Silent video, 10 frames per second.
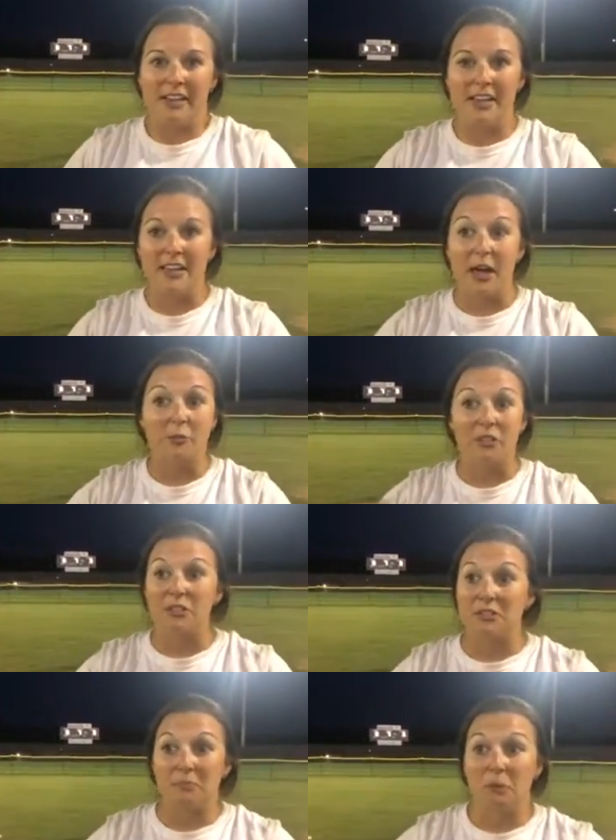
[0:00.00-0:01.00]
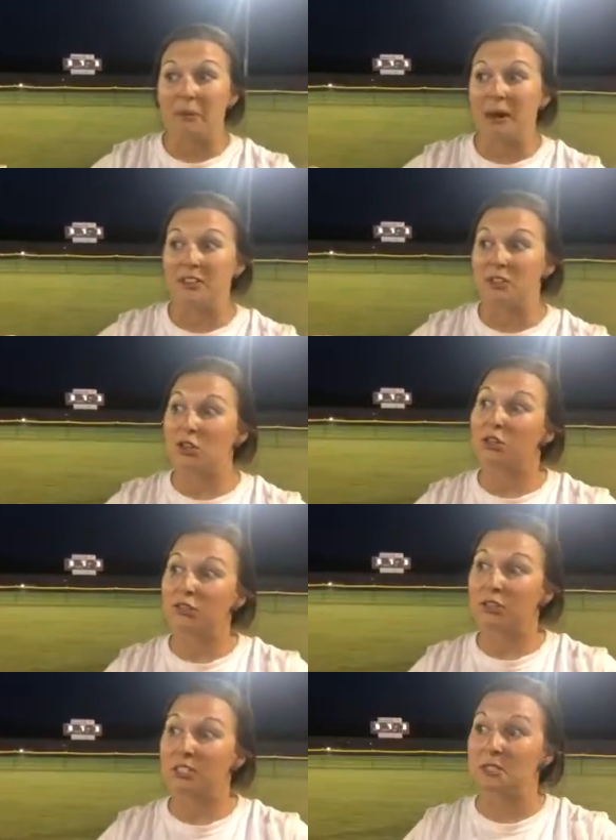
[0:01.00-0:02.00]
it helped us prepare these
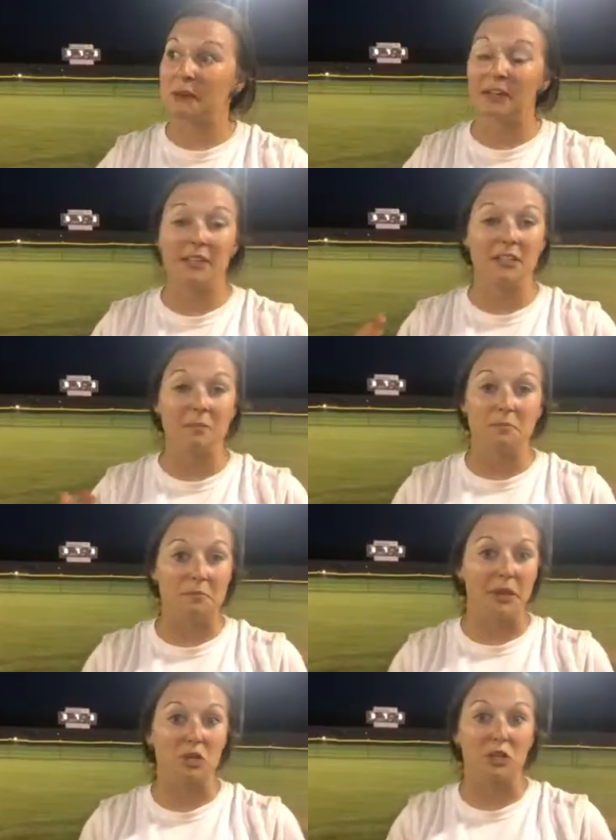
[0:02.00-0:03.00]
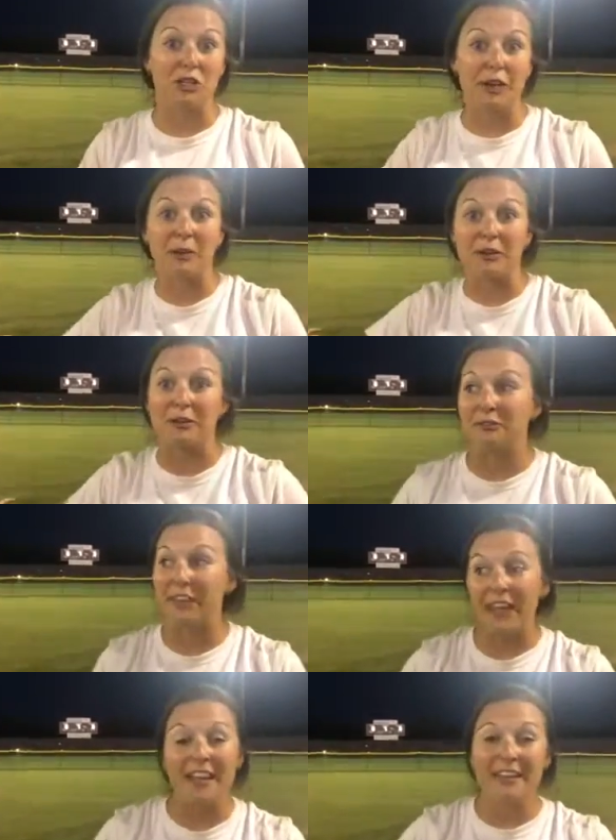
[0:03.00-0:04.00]
girls for the experience, make sure they were
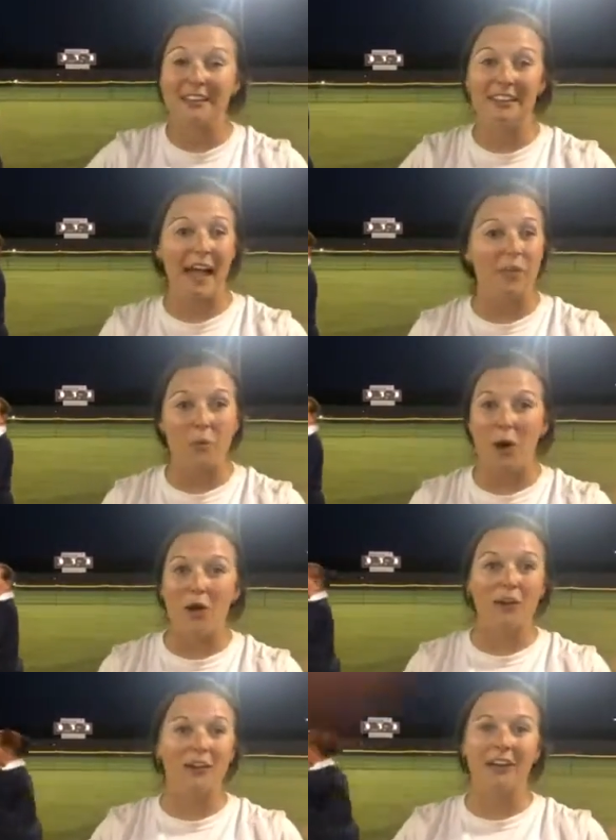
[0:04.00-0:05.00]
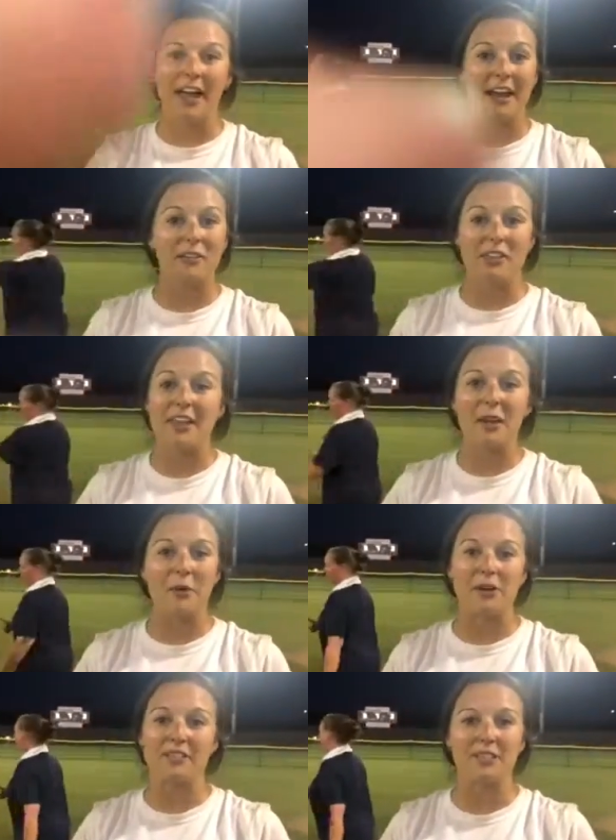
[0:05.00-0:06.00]
fed, had the water, had everything
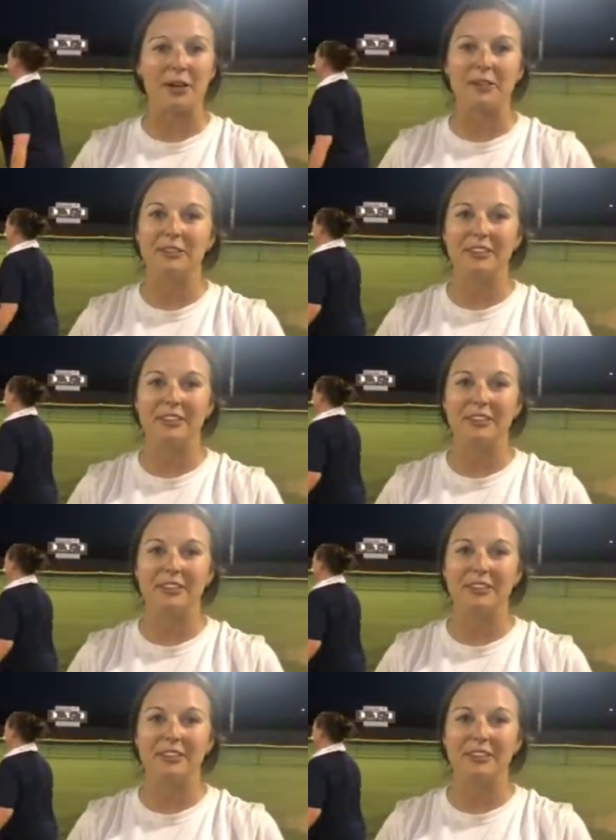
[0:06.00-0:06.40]
going. So.